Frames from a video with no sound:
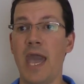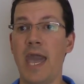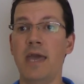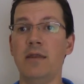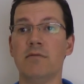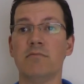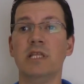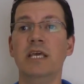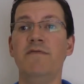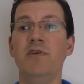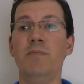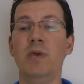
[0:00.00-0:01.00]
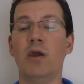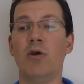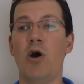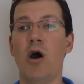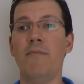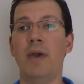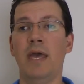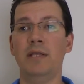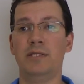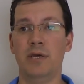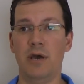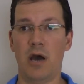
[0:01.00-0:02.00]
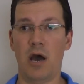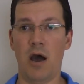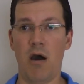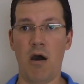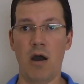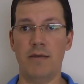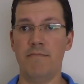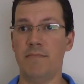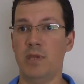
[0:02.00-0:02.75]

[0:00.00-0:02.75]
and leaving me a comment on,